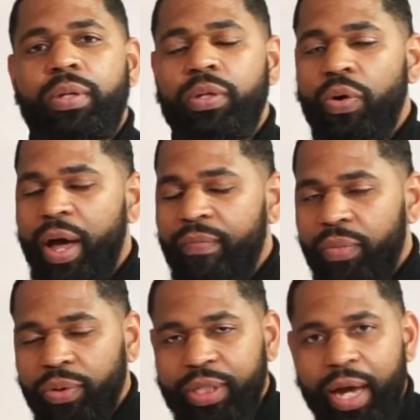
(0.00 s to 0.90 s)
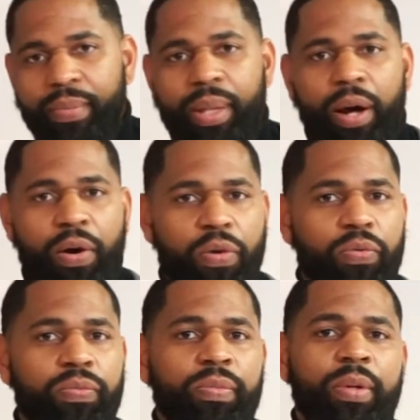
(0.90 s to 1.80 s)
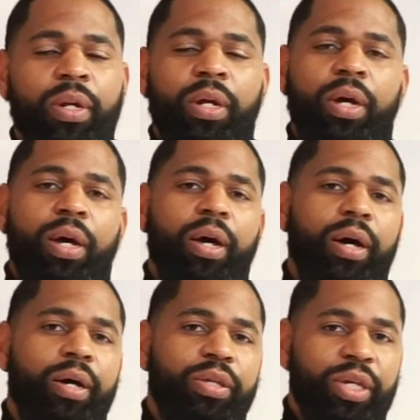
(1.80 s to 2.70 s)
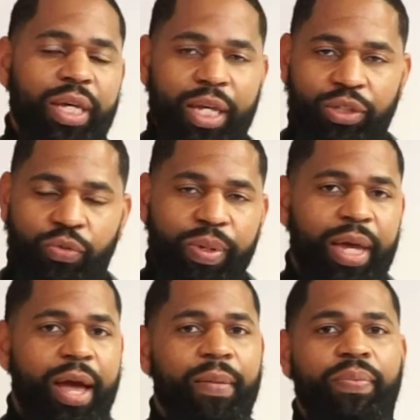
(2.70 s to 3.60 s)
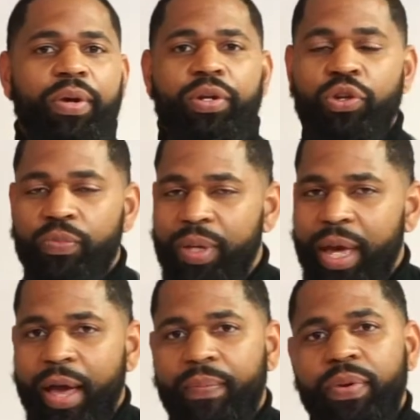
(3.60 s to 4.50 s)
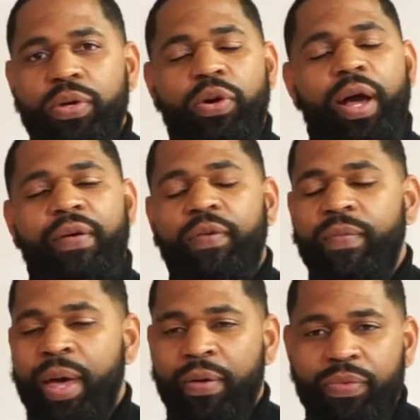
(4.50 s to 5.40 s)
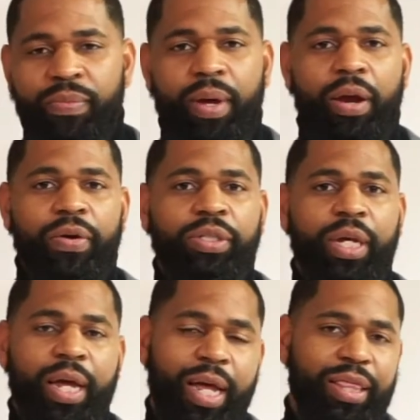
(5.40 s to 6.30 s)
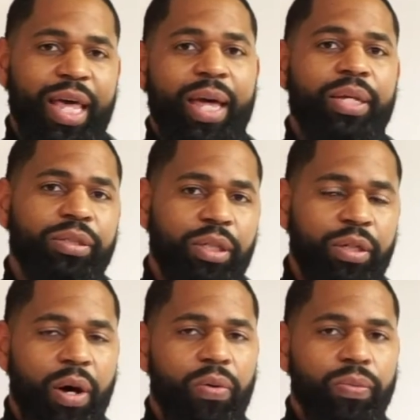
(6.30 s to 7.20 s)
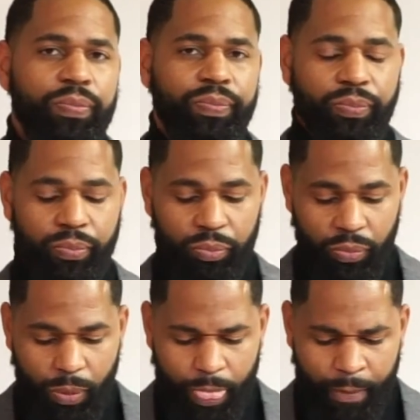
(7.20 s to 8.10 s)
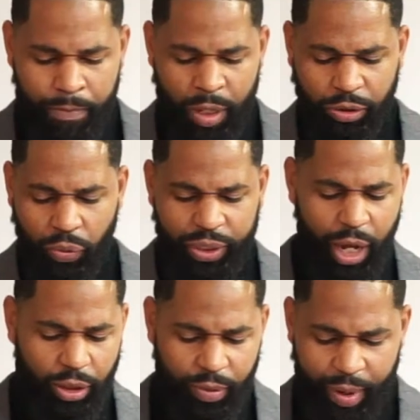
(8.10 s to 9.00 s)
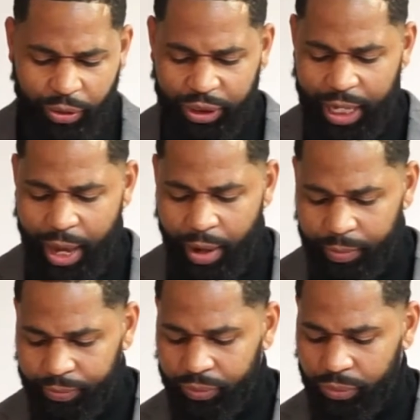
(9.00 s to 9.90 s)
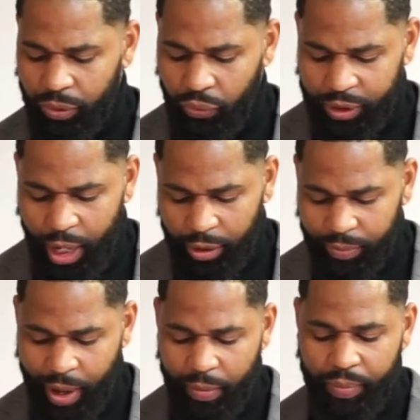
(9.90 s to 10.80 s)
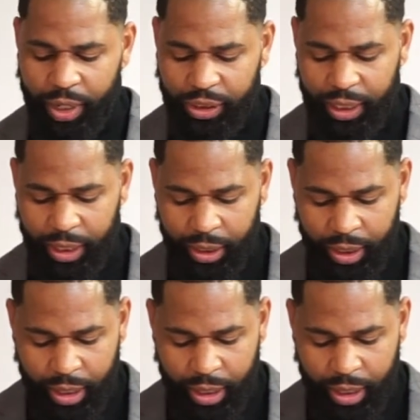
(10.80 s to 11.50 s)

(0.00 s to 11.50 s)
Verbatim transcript: you'll have more time at home uh, your kids will be happier you'll be happy you'll have a happy marriage that is the goal so we talked about job, we talked about budgeting,